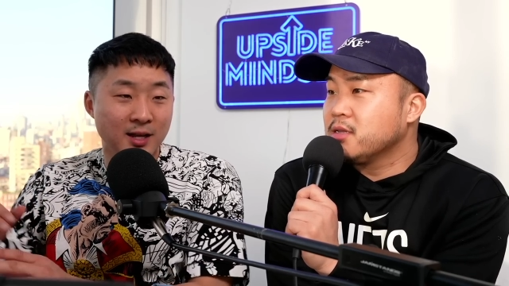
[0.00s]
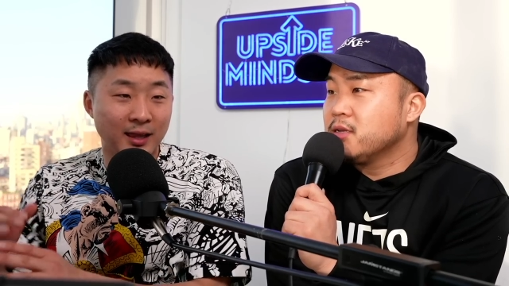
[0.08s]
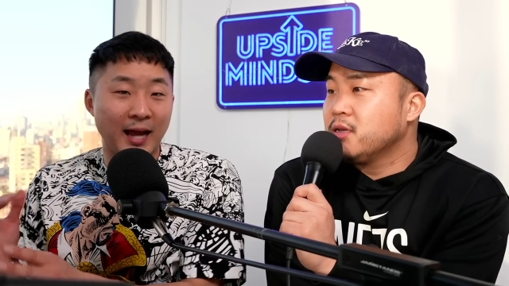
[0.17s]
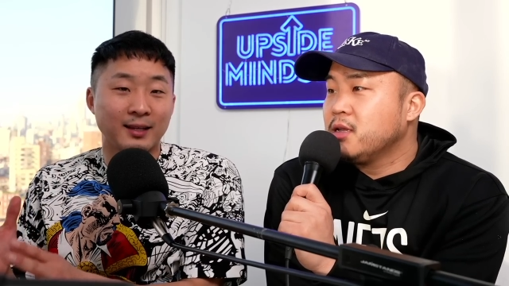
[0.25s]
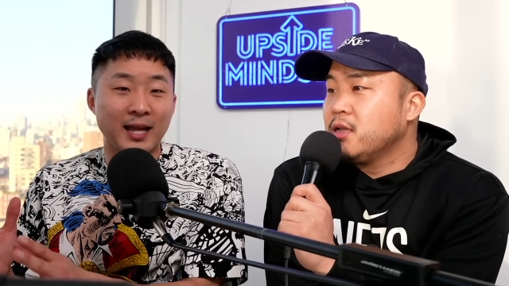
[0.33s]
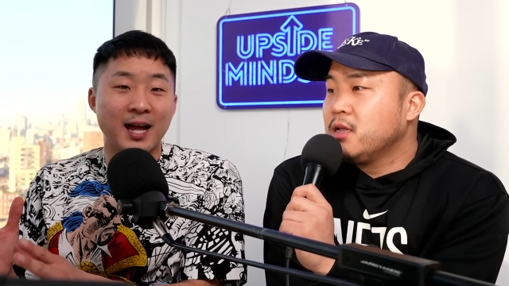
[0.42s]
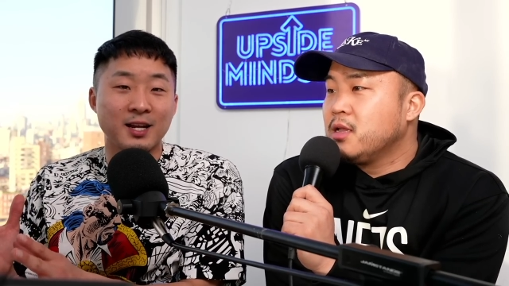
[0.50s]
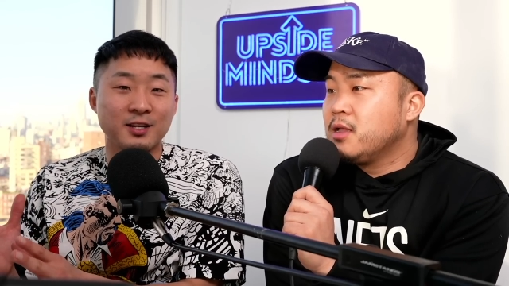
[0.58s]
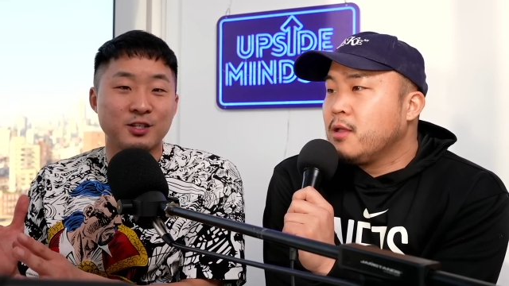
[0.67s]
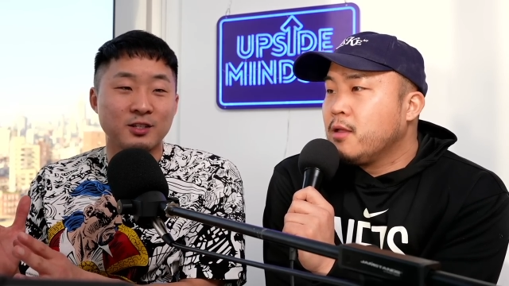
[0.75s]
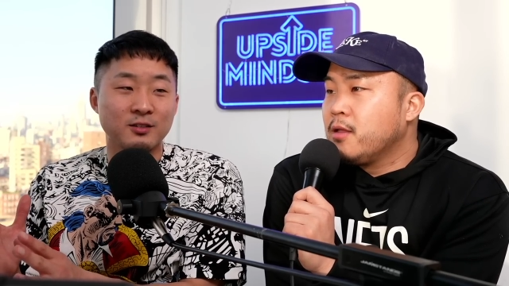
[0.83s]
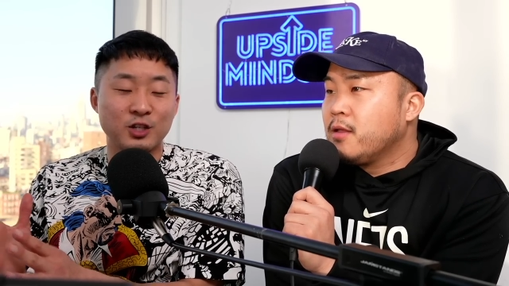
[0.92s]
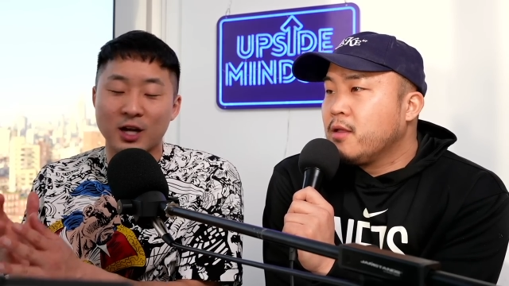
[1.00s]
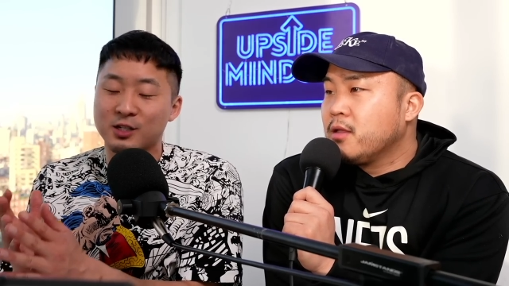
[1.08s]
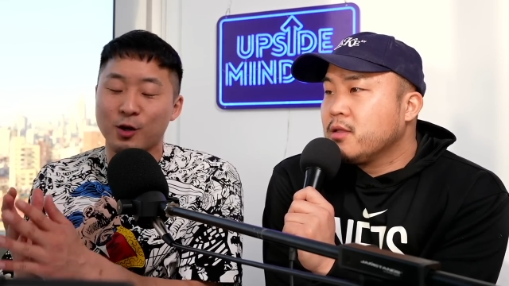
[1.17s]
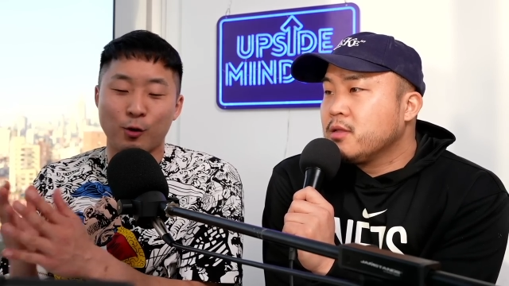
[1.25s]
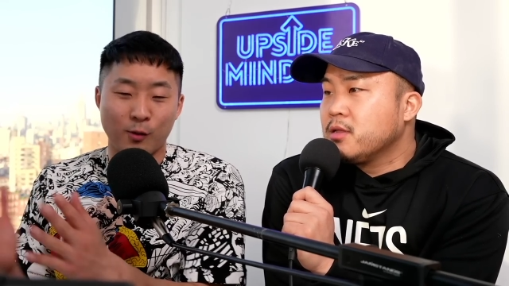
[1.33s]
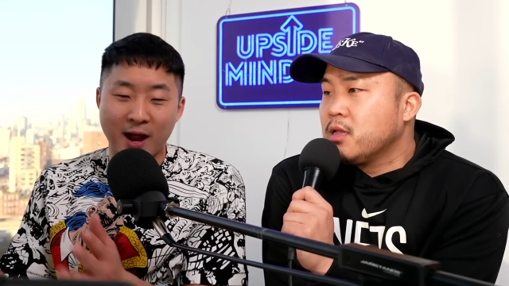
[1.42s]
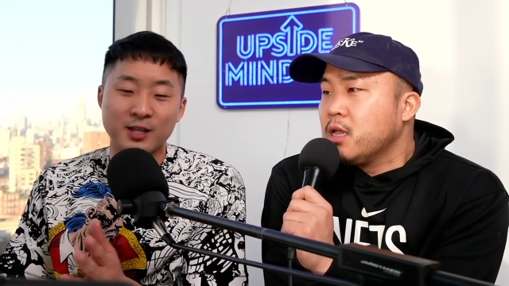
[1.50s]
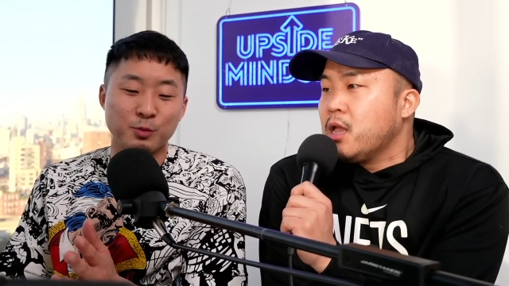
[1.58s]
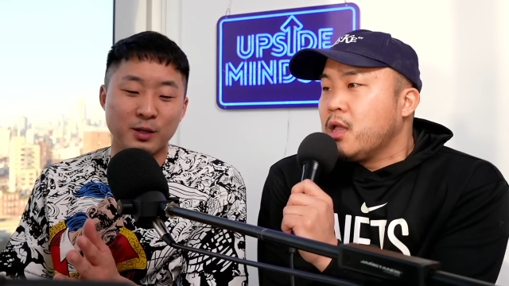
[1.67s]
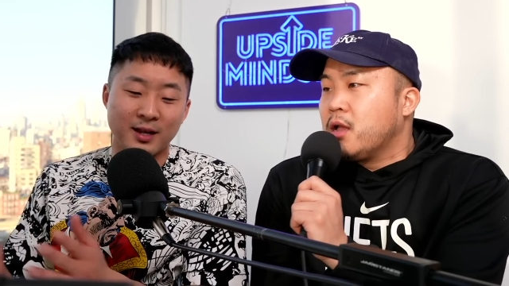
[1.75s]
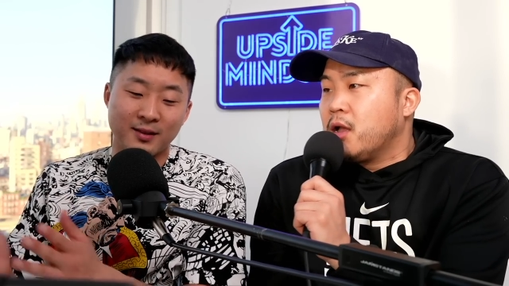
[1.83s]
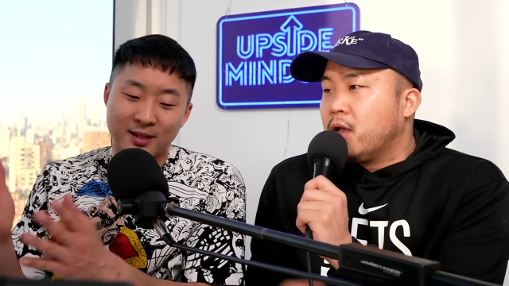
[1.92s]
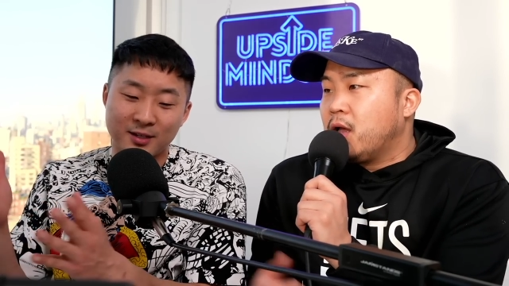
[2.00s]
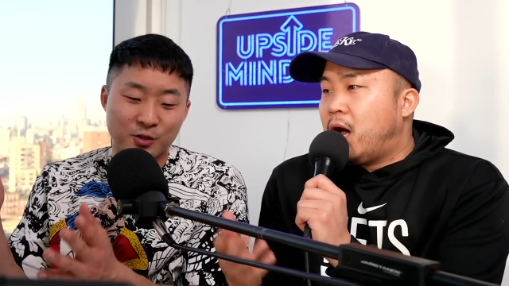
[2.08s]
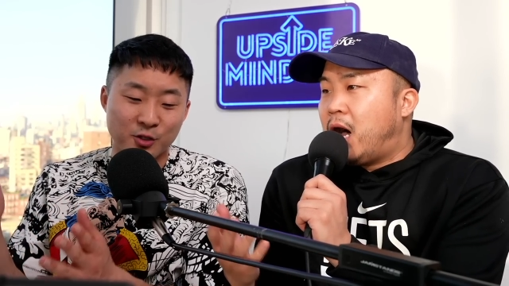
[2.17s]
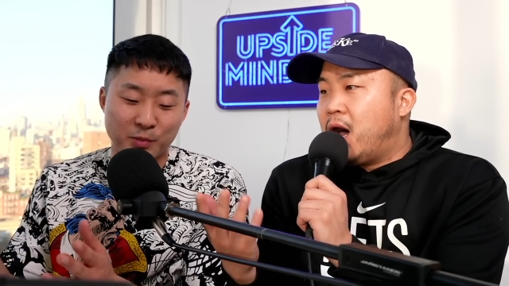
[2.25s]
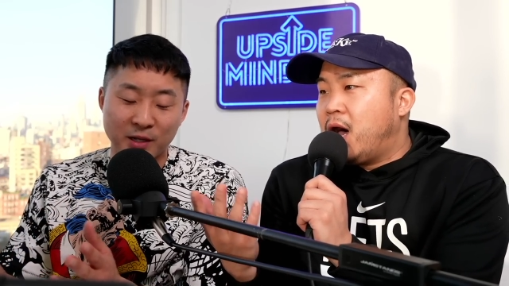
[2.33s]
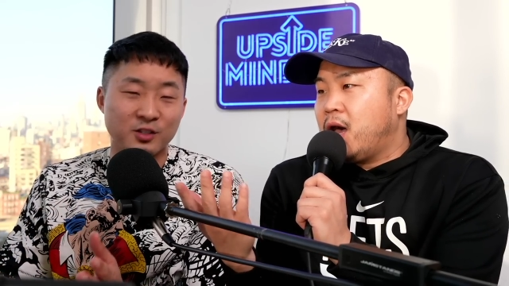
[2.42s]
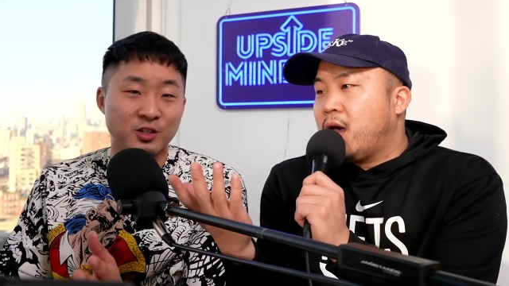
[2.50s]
Speaker 1: Like, that is just harassment, and then you're just uh, being